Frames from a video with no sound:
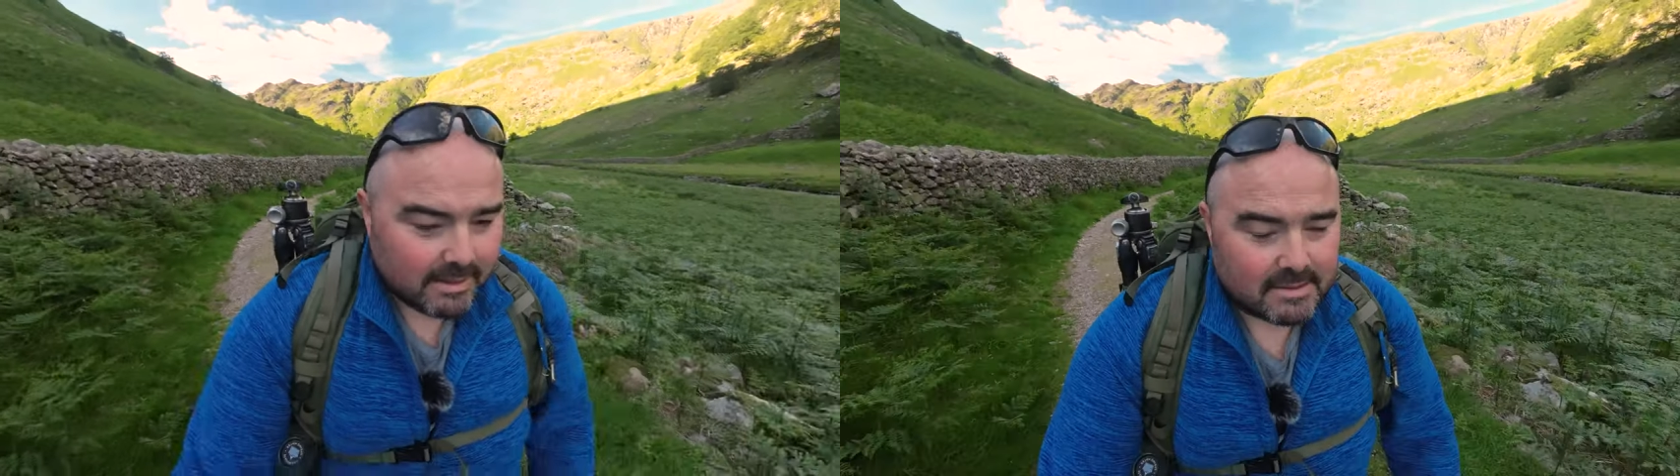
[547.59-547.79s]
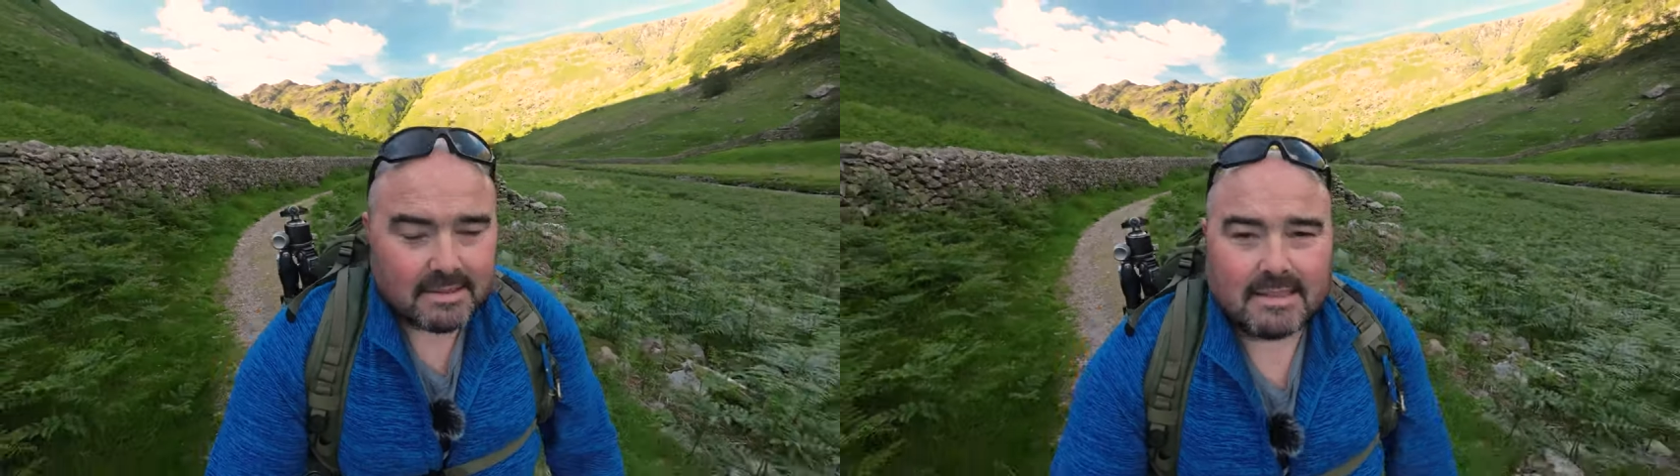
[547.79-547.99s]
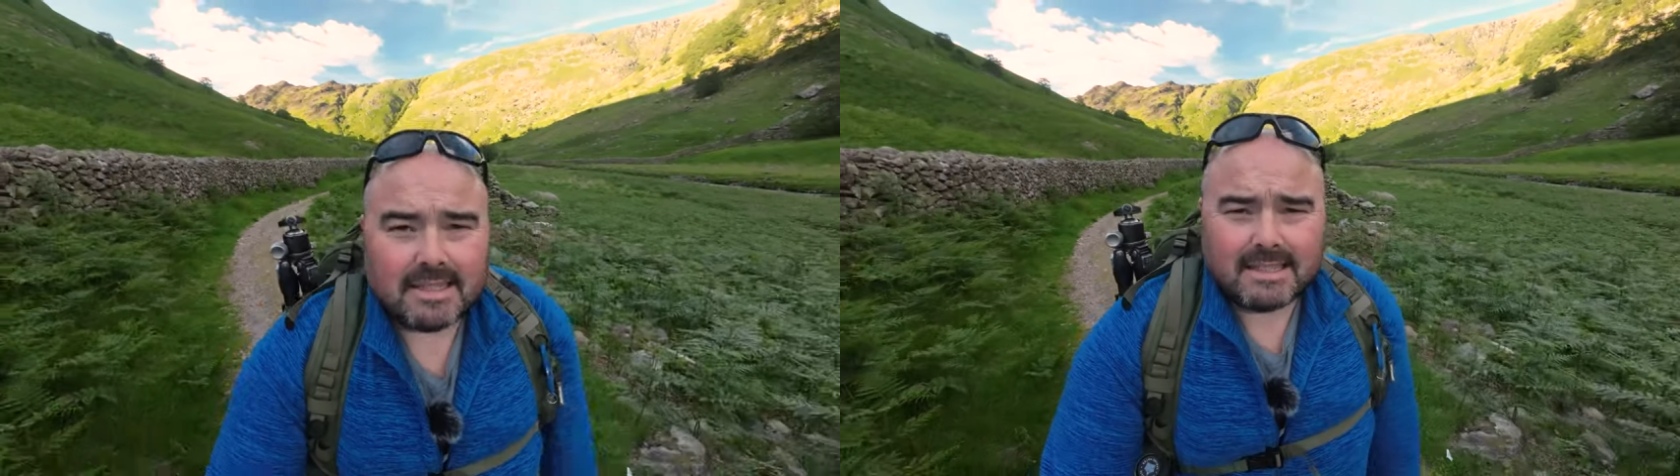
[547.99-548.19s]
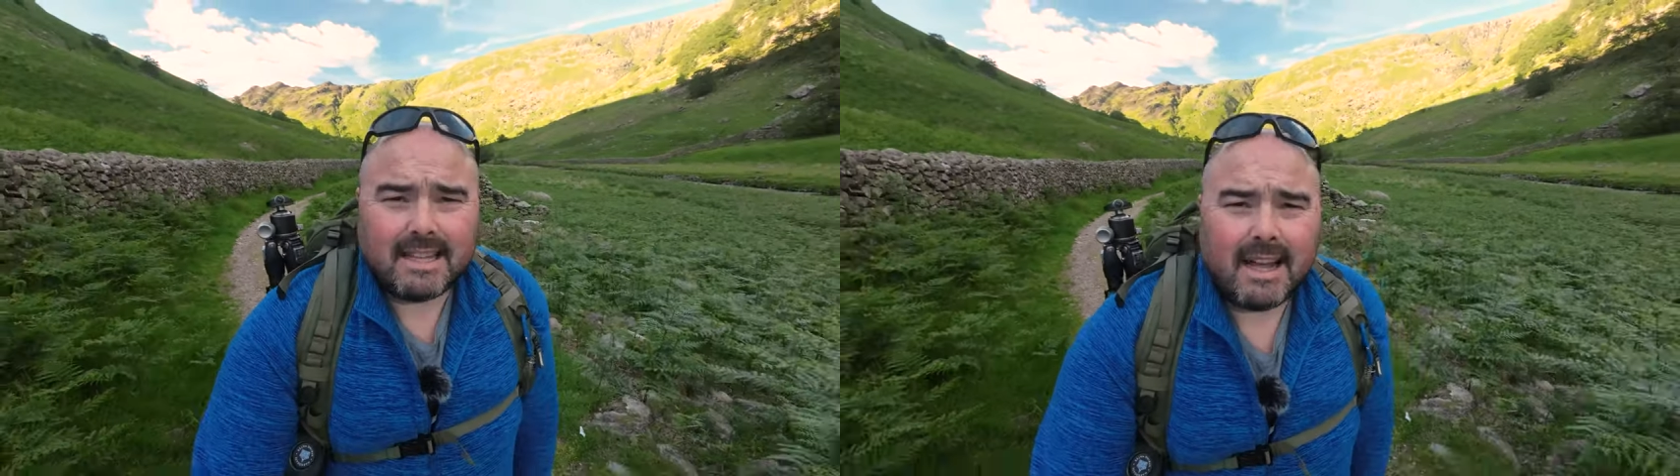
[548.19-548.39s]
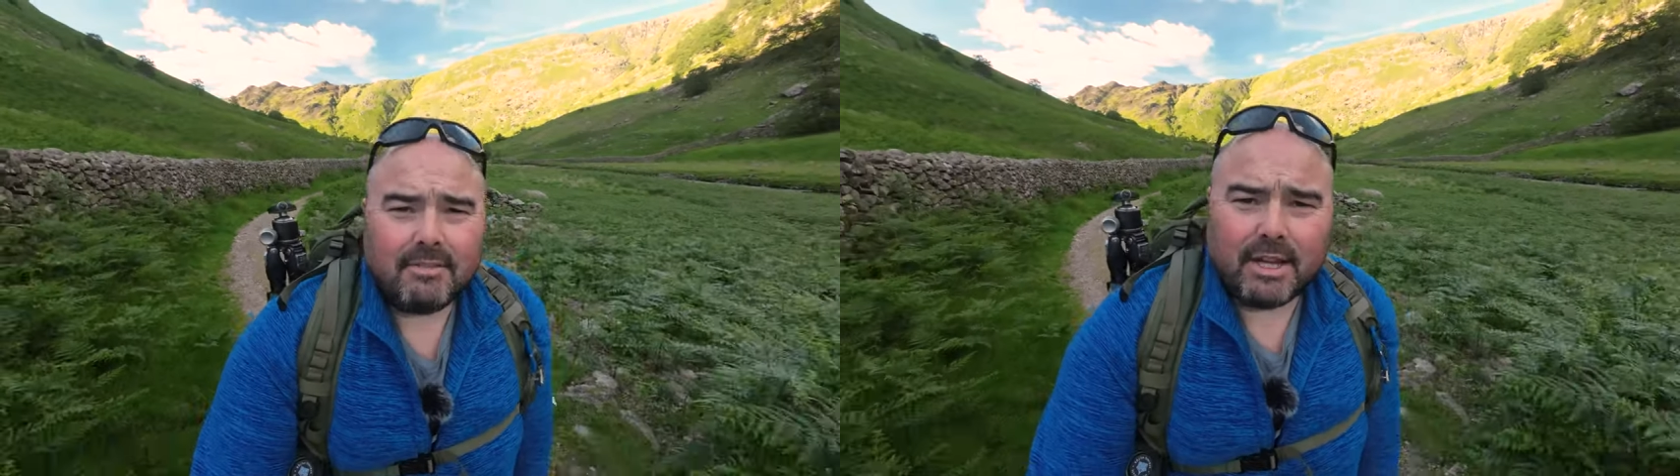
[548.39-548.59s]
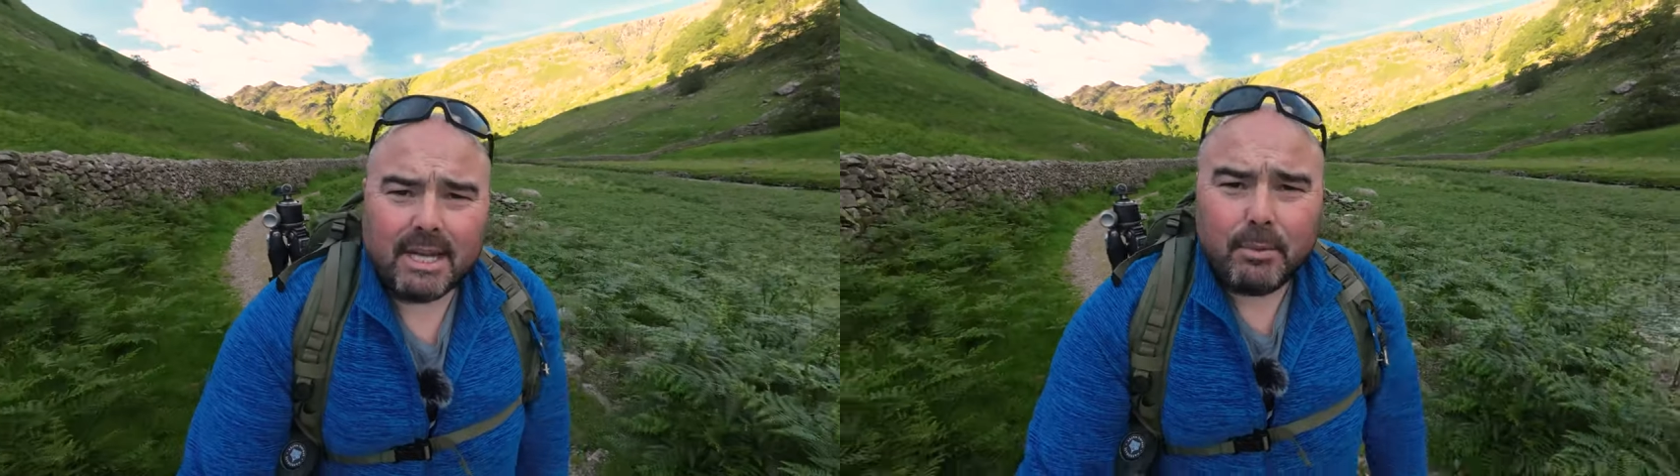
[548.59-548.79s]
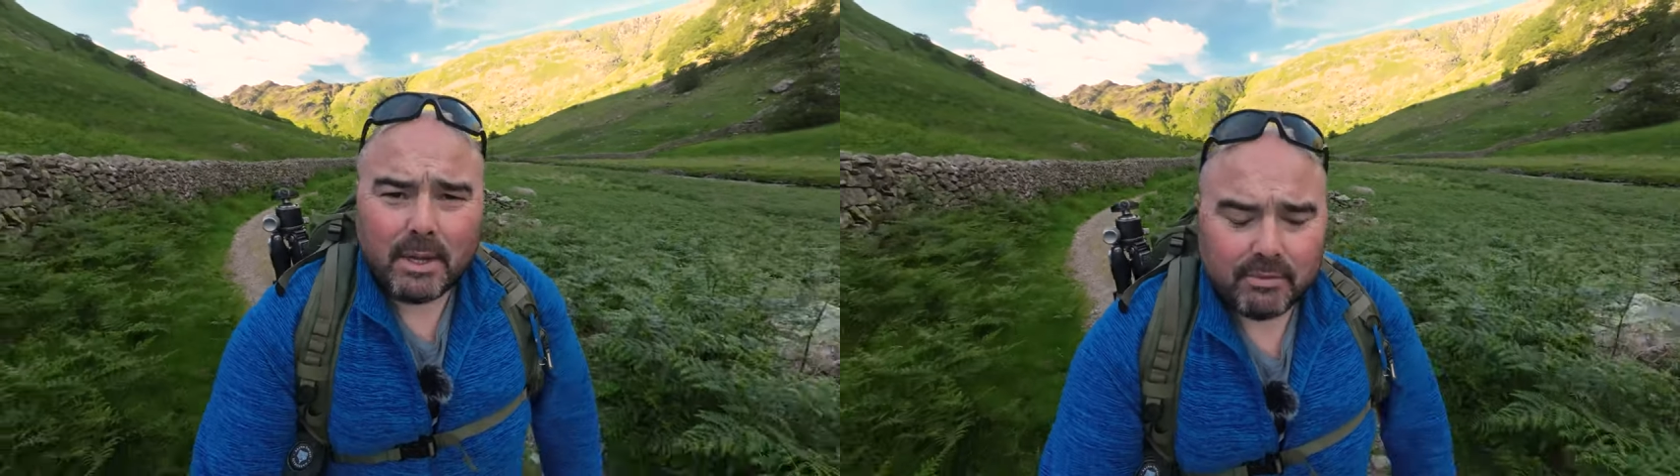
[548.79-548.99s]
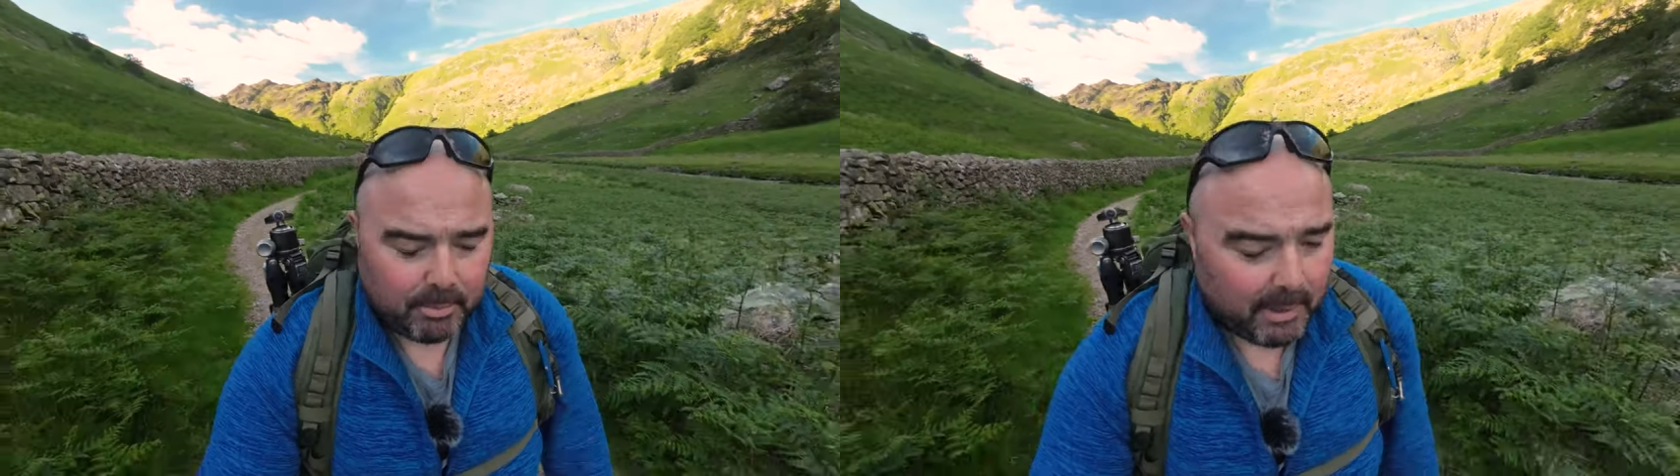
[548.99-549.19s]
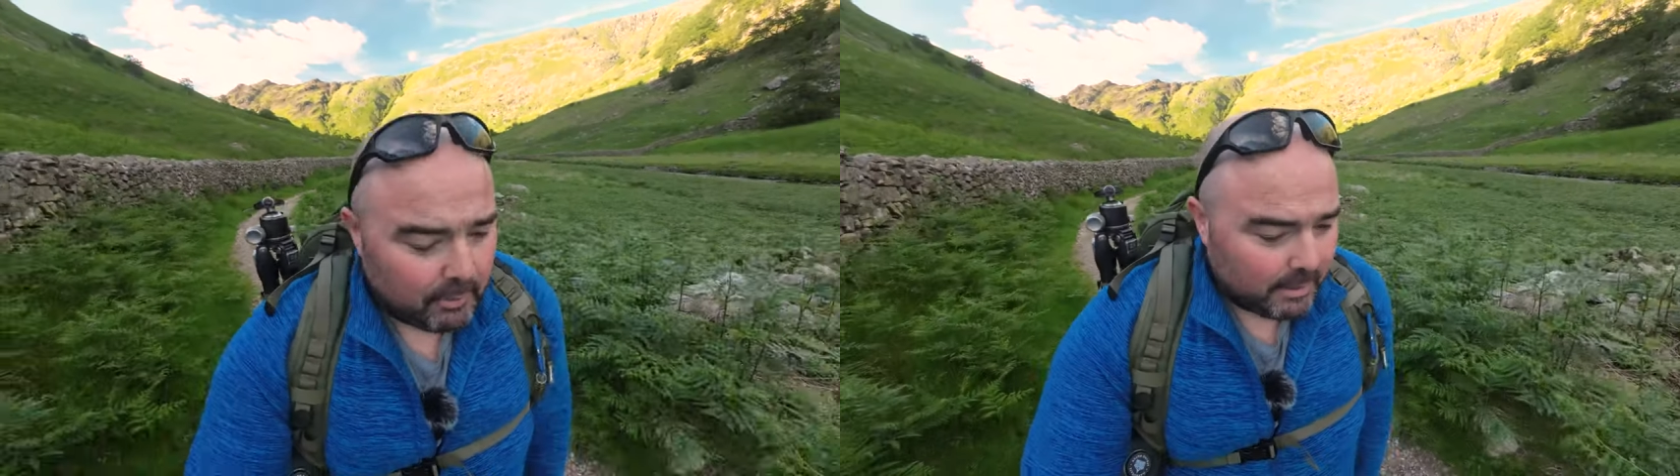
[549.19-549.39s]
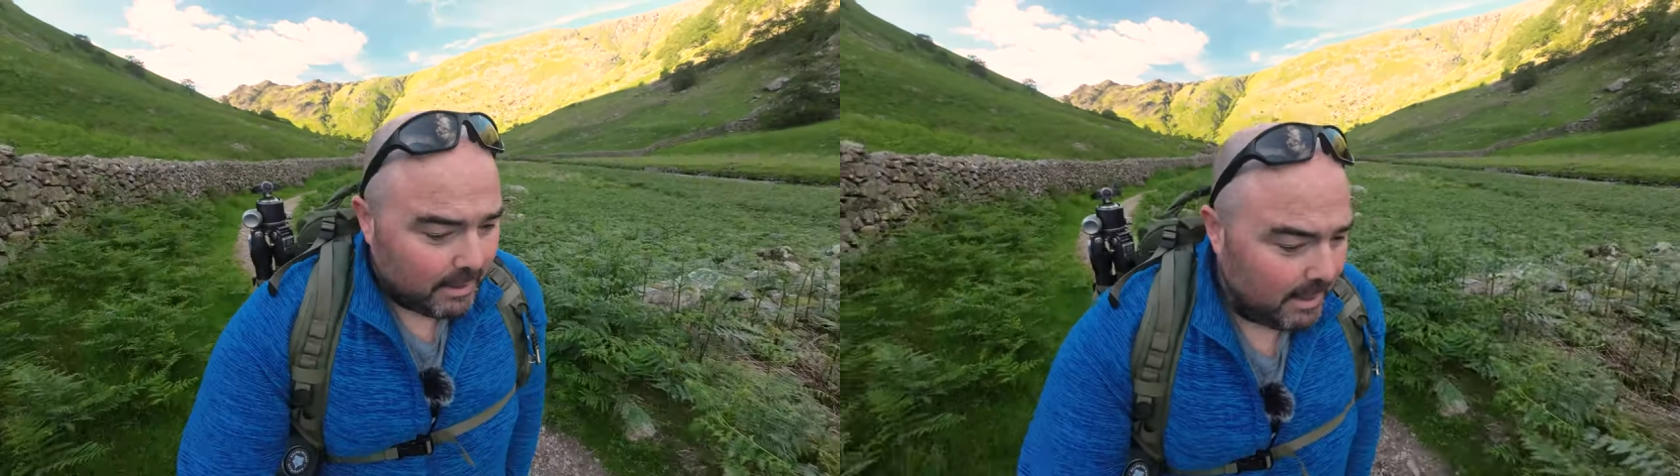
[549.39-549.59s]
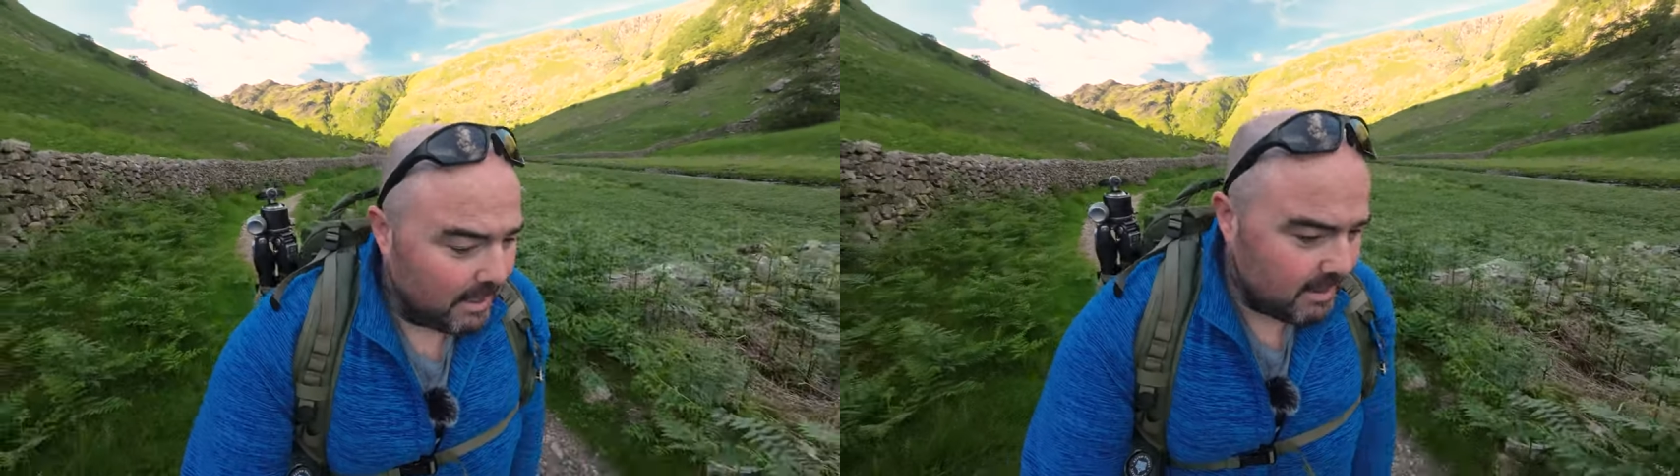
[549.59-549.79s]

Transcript: As I say, start of a heatwave apparently.